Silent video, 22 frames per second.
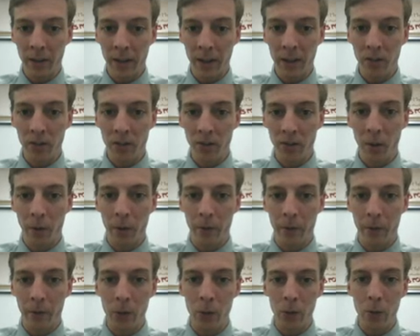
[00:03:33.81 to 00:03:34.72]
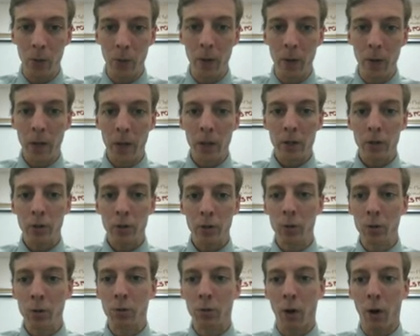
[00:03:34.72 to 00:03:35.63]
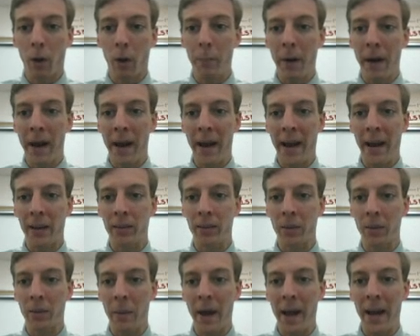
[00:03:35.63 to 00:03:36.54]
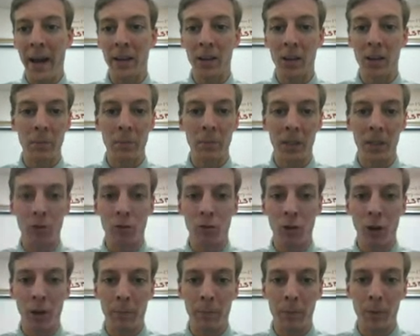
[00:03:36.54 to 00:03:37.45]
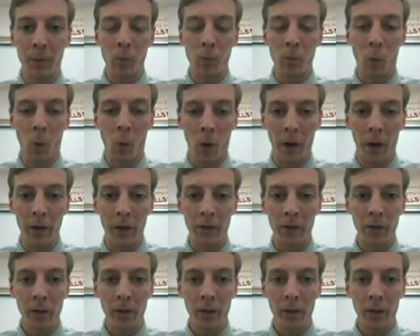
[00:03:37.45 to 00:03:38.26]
And so if you could draw a path. The path can be any shape you want.